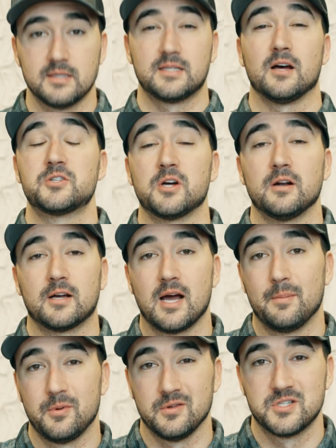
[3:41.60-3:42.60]
touch on a
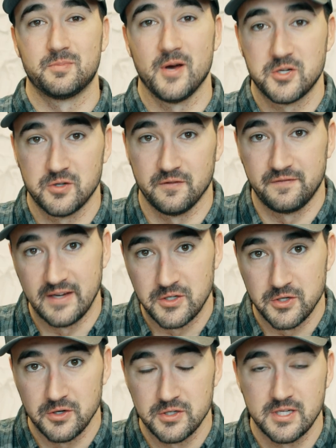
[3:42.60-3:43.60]
couple of special
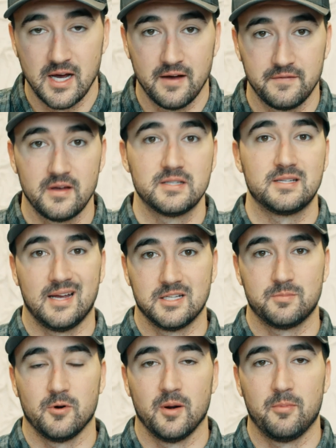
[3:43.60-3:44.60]
features of
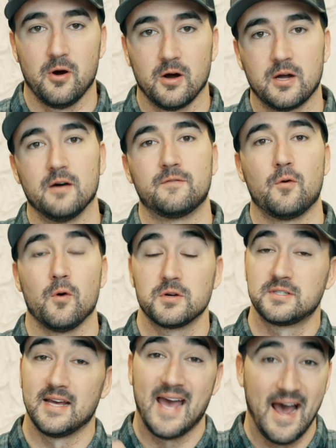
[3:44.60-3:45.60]
Stansbury Park. Of
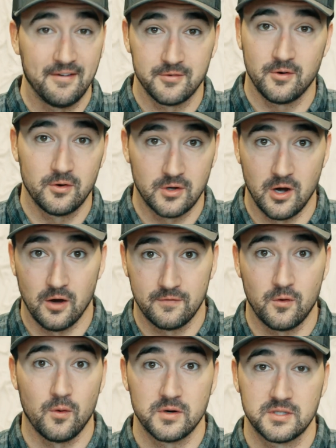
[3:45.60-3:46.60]
course, they have their own golf
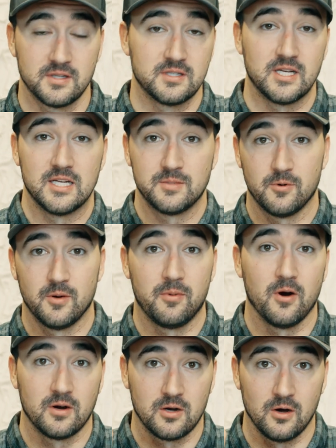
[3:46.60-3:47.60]
course, the Stansbury
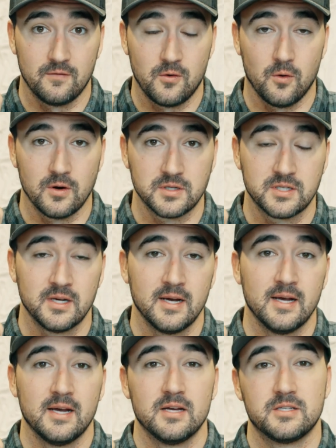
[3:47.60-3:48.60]
Park Golf Course.
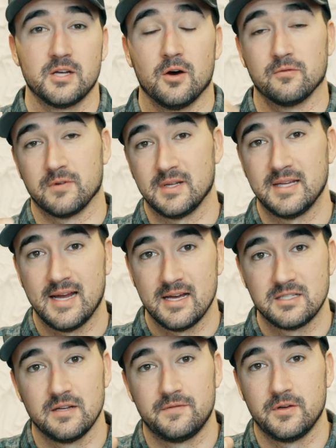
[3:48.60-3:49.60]
So really
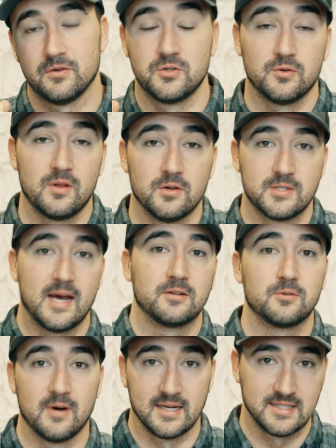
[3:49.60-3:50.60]
nice if you enjoy those
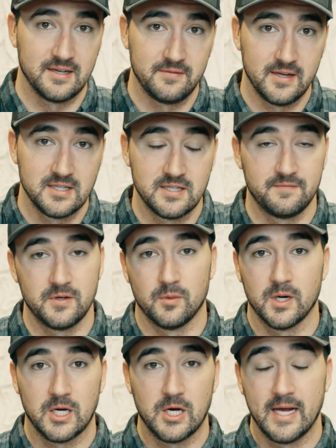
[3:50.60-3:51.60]
outdoor activities, if you
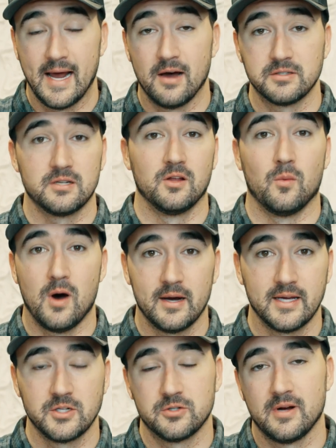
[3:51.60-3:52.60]
want to get out to the
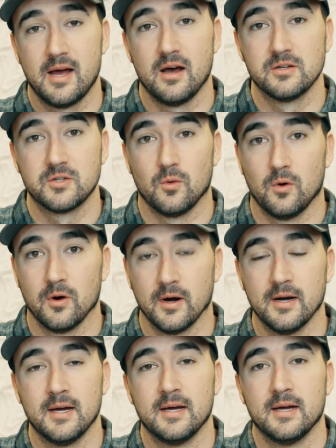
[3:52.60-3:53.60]
walking trails
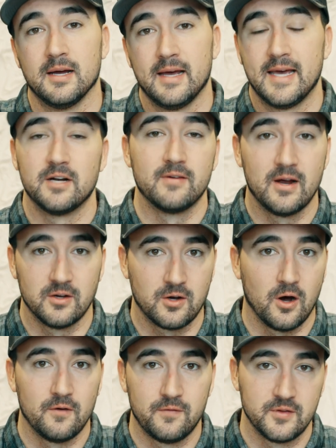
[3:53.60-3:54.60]
or hit around a
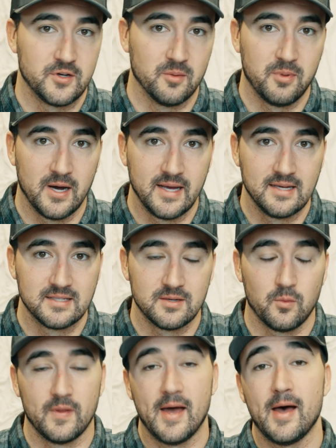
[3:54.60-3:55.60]
golf with your buddies
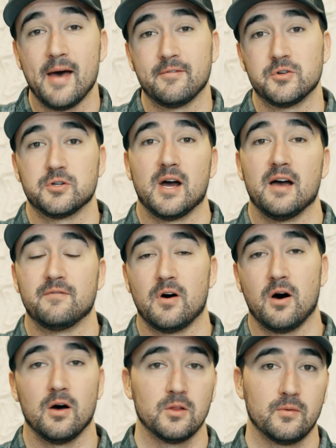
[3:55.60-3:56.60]
without having to drive
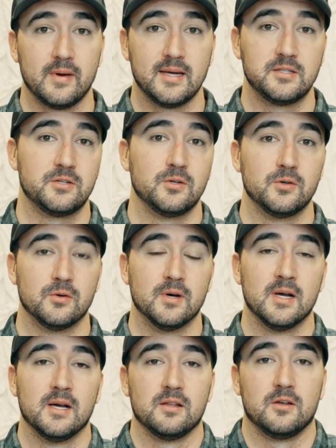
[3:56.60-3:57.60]
all the way to
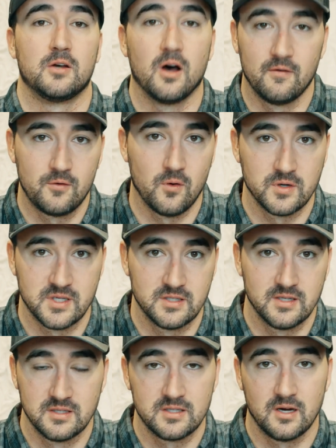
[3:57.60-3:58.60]
the golf
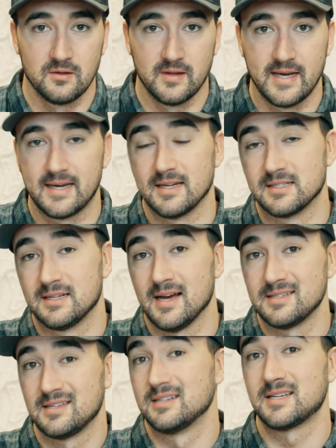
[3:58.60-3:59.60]
courses in Salt Lake. It's
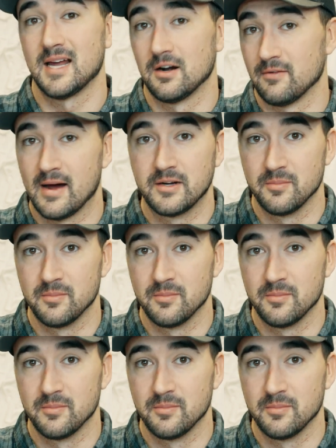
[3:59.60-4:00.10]
nice that it's kind of right in your